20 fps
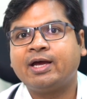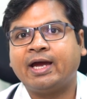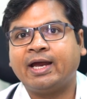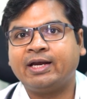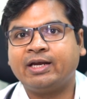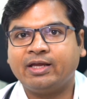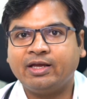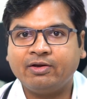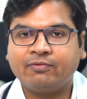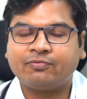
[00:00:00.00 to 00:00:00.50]

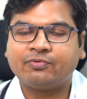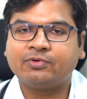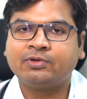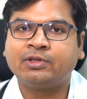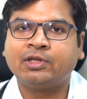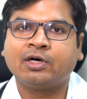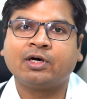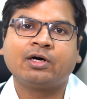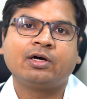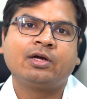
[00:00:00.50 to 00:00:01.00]
And if
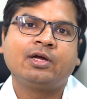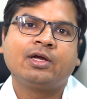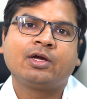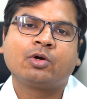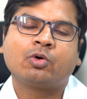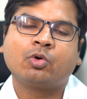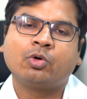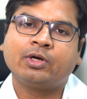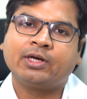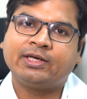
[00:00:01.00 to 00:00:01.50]
the
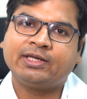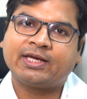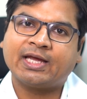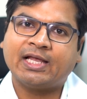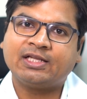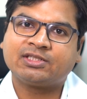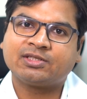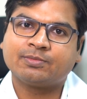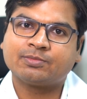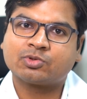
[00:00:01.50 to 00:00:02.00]
coronary
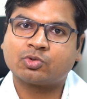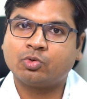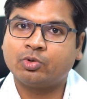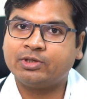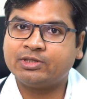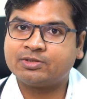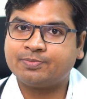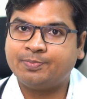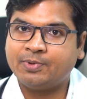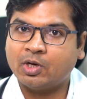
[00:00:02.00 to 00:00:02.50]
calcium
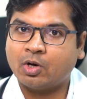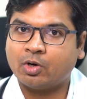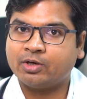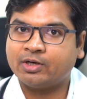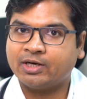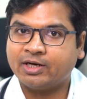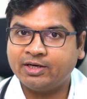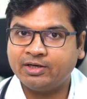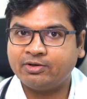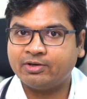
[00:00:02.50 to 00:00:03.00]
score is beyond
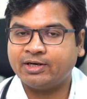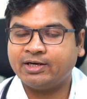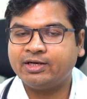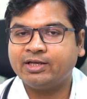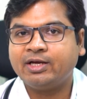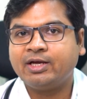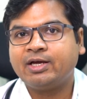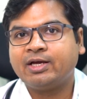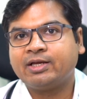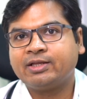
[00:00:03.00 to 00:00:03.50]
100,
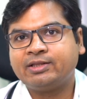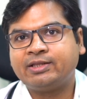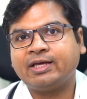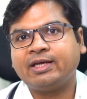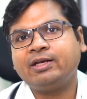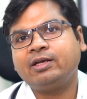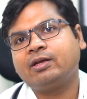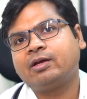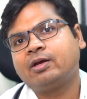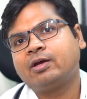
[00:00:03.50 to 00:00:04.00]

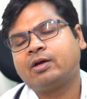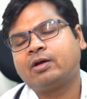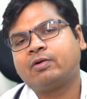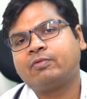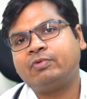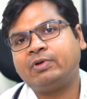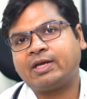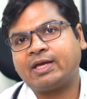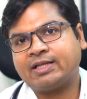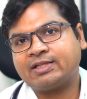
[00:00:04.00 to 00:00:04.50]
then
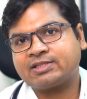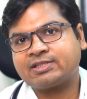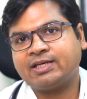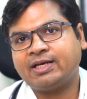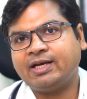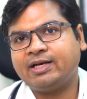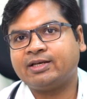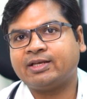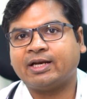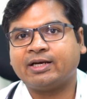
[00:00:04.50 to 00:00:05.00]
we can
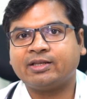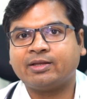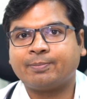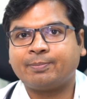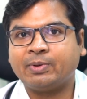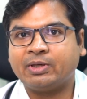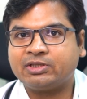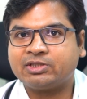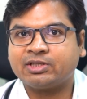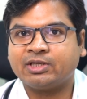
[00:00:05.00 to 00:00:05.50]
say that the
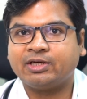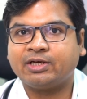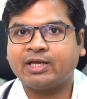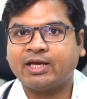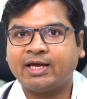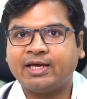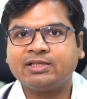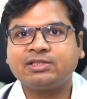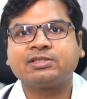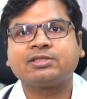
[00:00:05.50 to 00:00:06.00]
patient
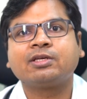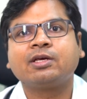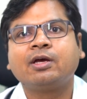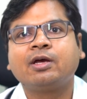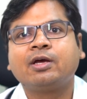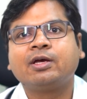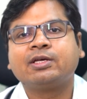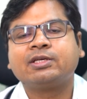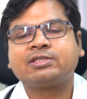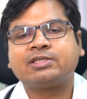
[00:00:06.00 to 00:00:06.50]
has
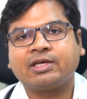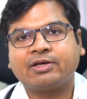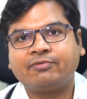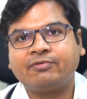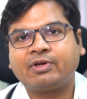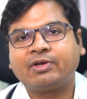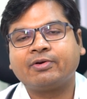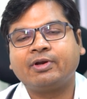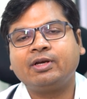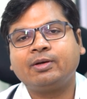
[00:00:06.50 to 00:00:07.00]

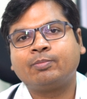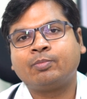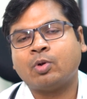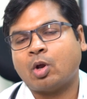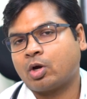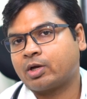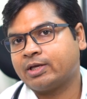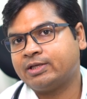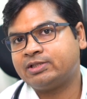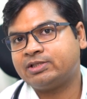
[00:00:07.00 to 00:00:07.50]
significant
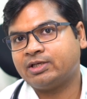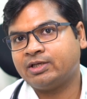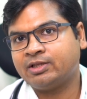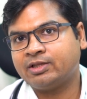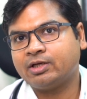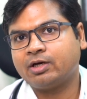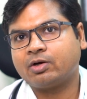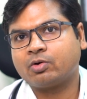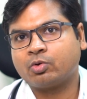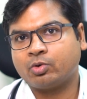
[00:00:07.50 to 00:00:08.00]
blockage in
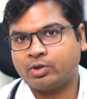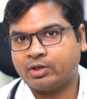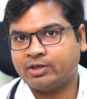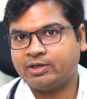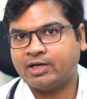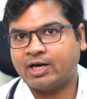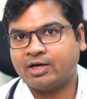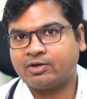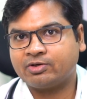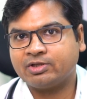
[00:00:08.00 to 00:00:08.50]
the
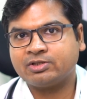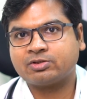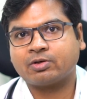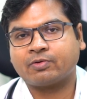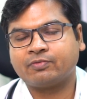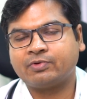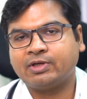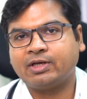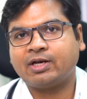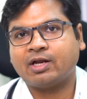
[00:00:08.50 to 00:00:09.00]
coronary arteries
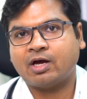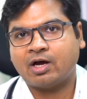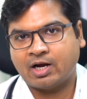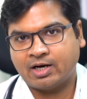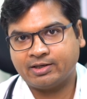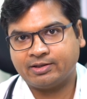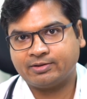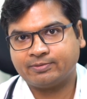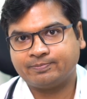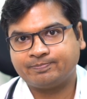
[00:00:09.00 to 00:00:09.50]
of their
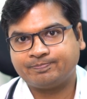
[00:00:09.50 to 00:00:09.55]
heart.